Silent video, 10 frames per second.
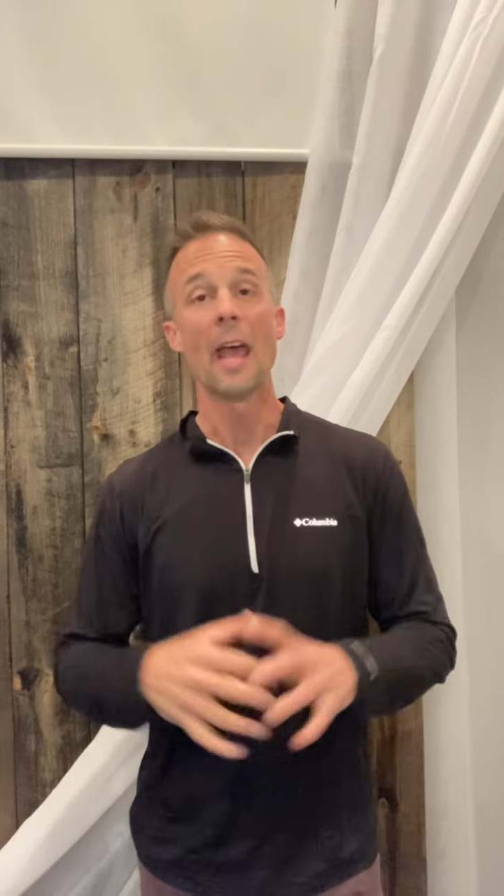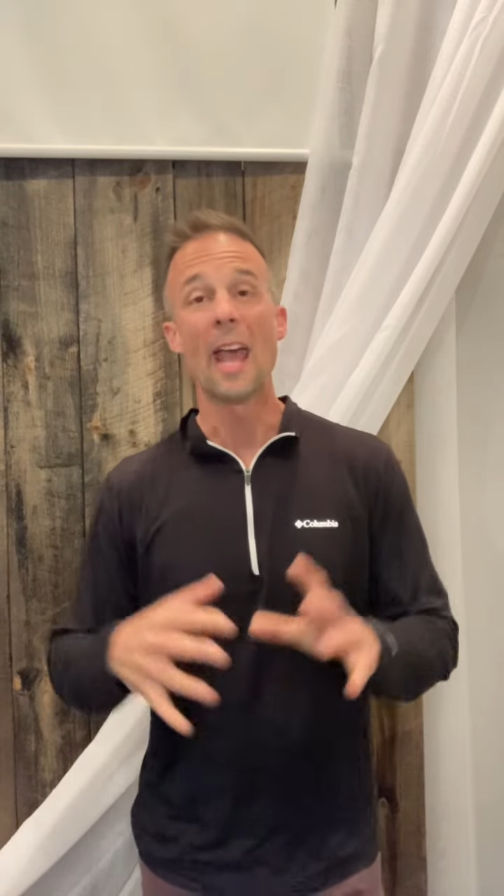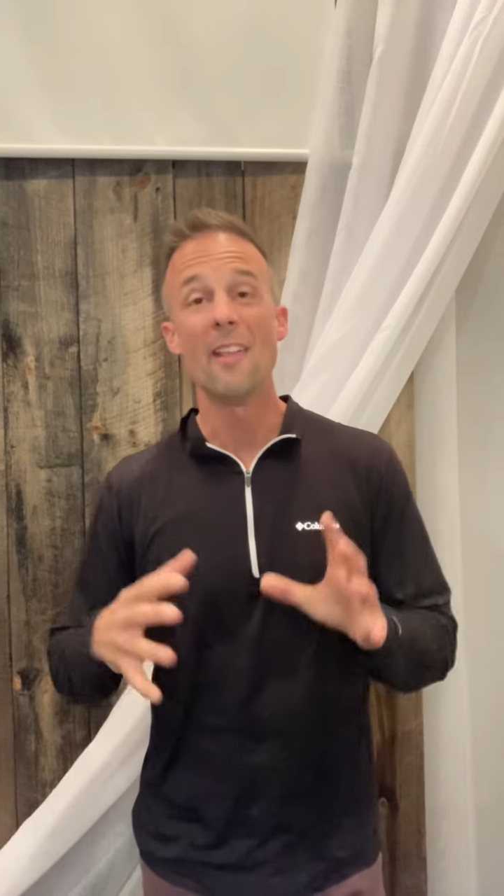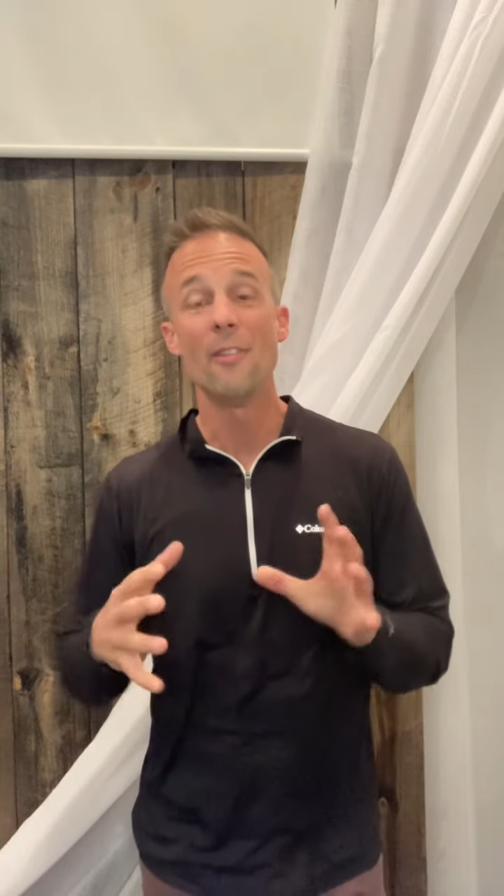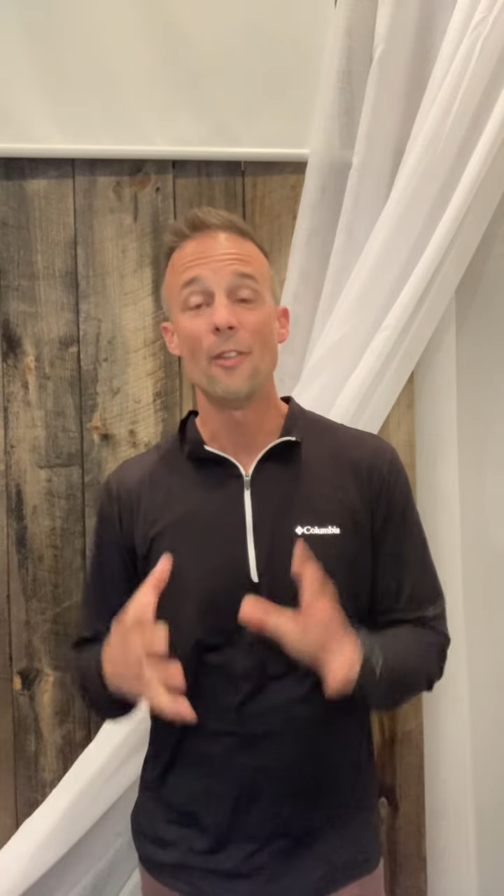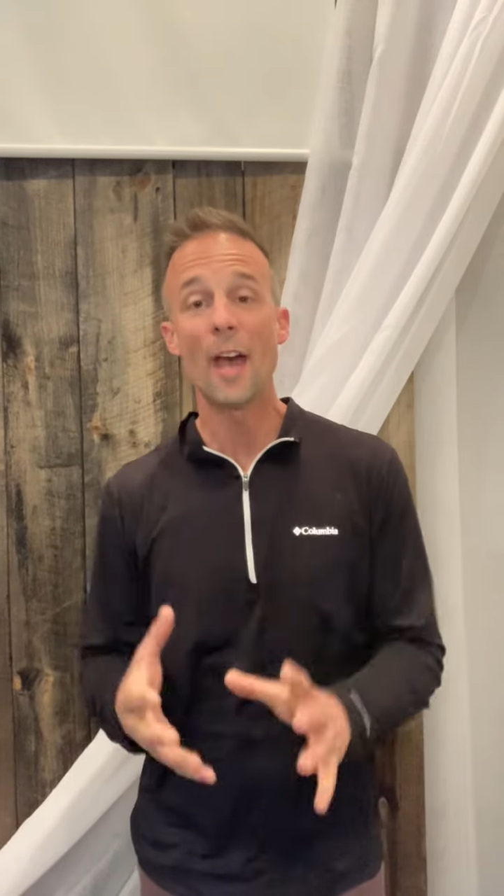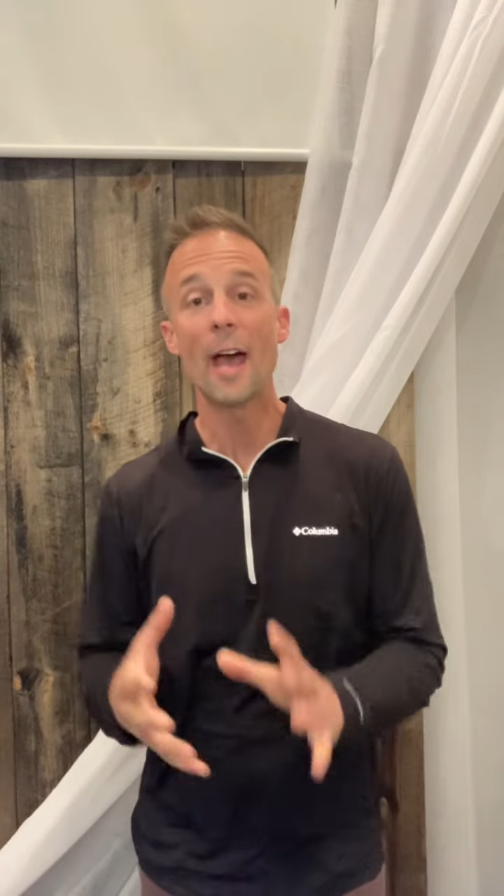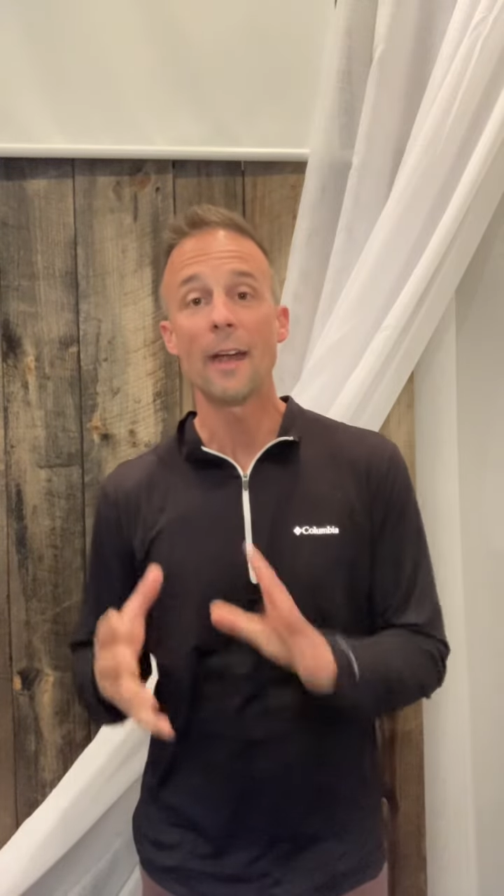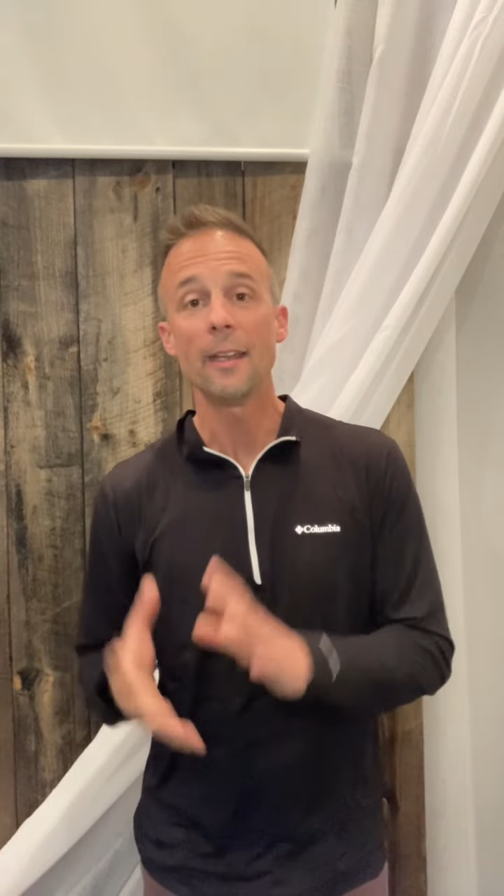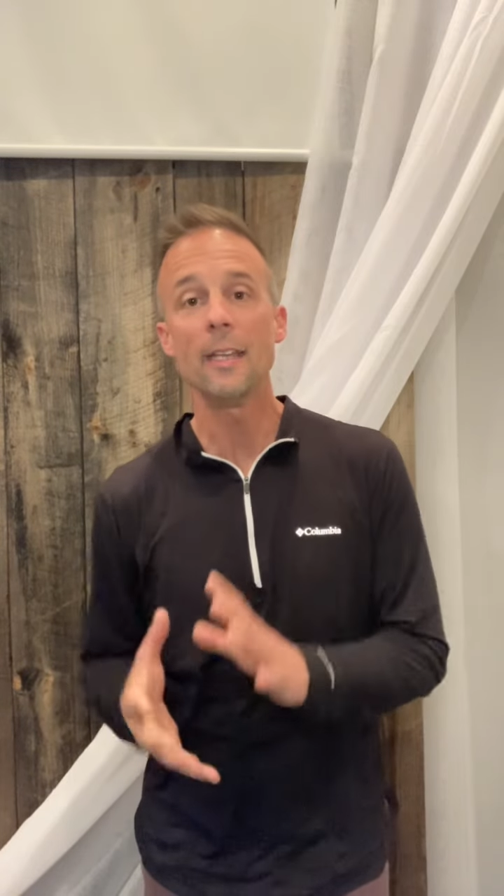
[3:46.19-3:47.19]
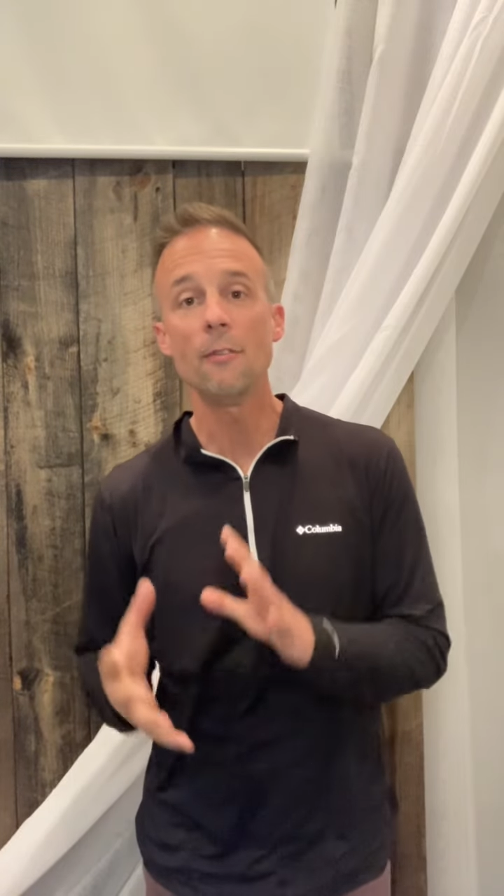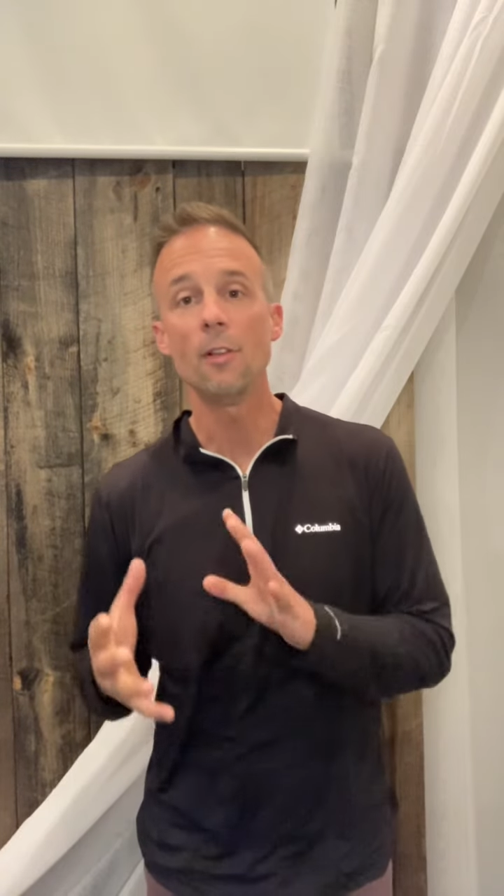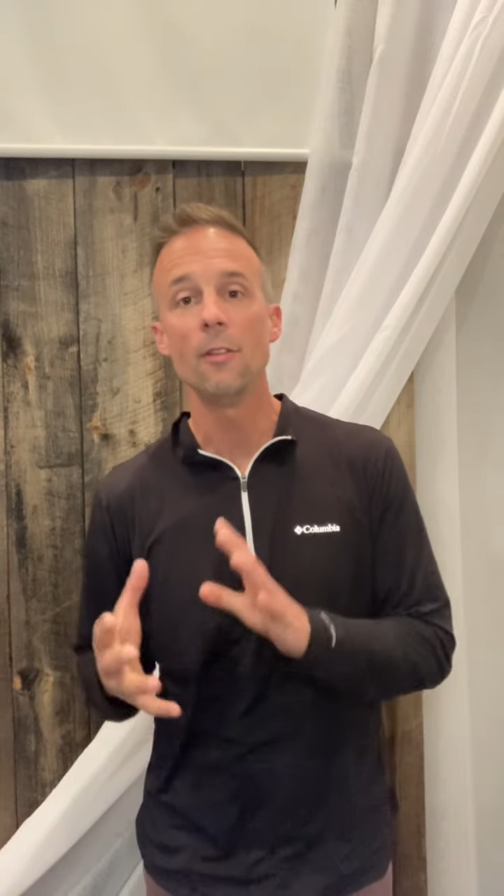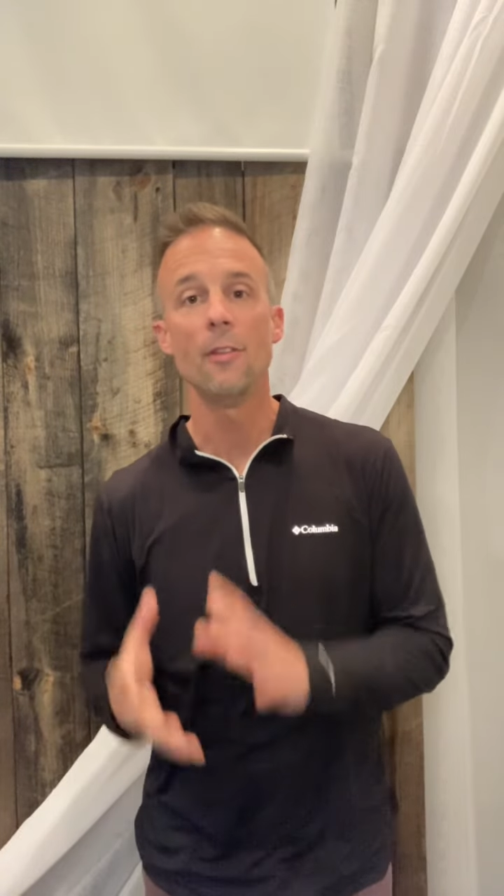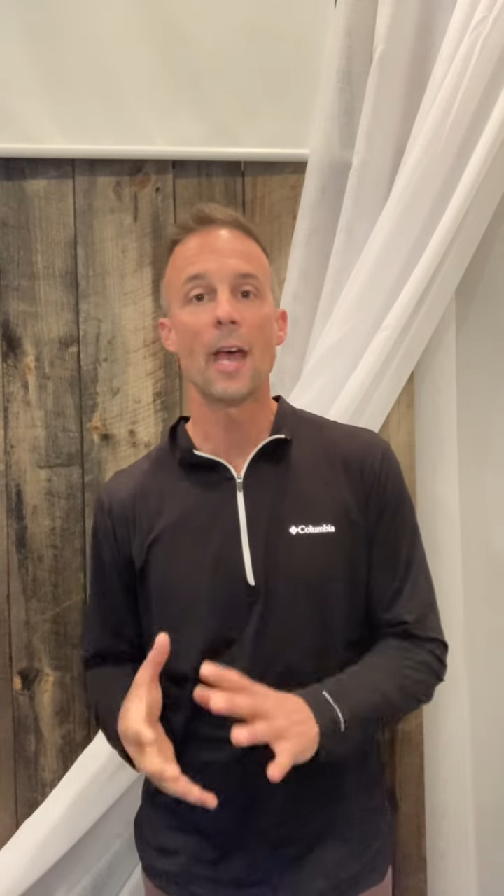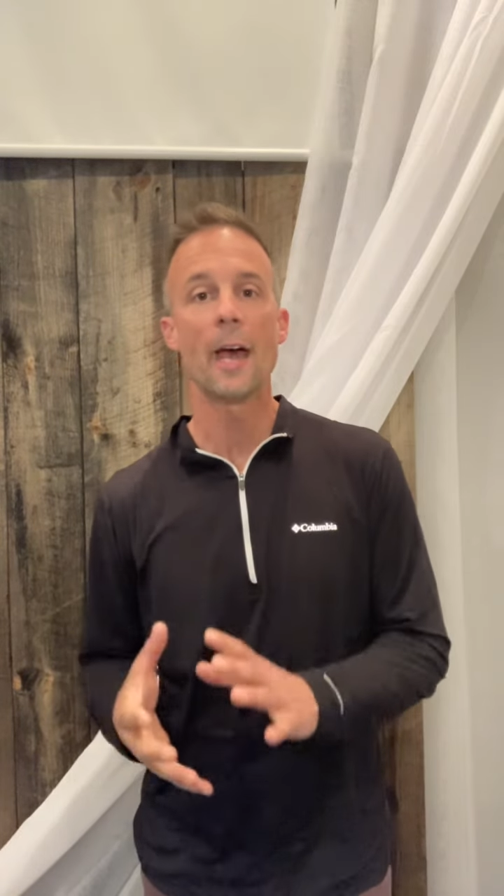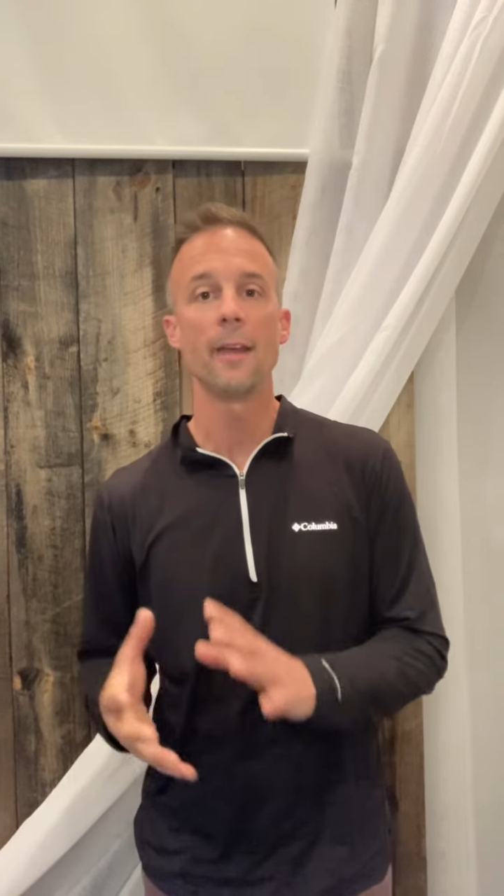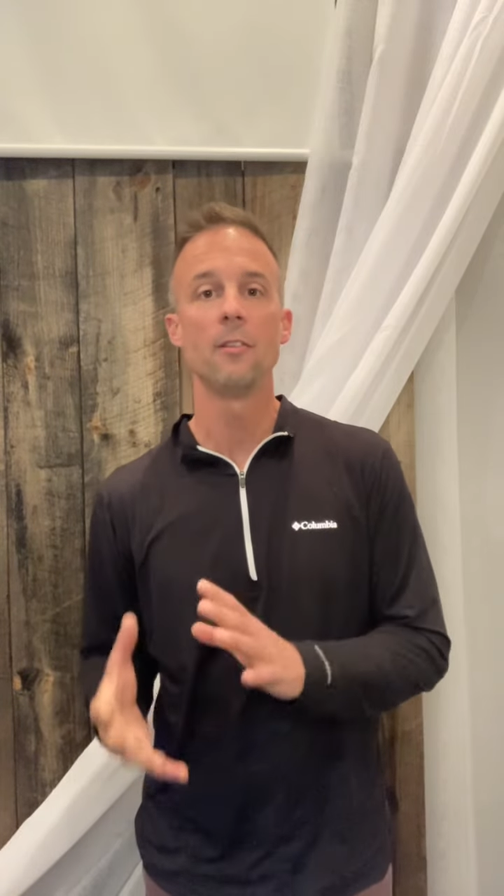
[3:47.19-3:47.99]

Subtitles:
And that, even that,